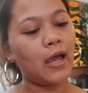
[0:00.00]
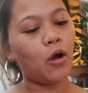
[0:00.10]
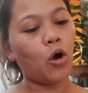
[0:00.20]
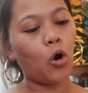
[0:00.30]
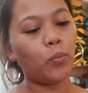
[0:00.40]
I
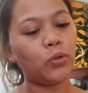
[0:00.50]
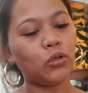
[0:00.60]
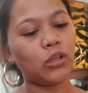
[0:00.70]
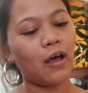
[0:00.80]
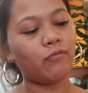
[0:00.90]
hope
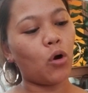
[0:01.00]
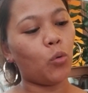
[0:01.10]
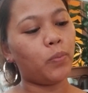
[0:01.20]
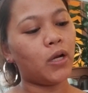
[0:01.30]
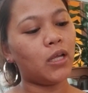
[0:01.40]
you love
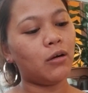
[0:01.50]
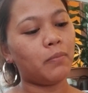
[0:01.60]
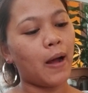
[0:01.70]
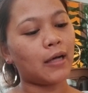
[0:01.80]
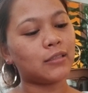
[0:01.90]
opening your
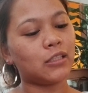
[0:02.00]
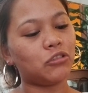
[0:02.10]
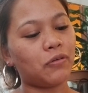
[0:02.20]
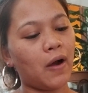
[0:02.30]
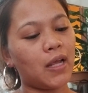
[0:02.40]
box
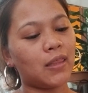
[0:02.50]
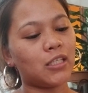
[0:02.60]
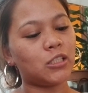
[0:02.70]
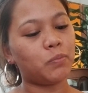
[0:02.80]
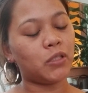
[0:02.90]
and trying
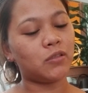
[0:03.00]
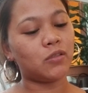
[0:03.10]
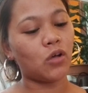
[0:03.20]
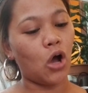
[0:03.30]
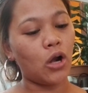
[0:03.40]
these
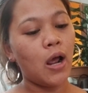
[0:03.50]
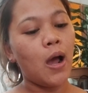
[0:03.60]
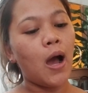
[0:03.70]
pieces on.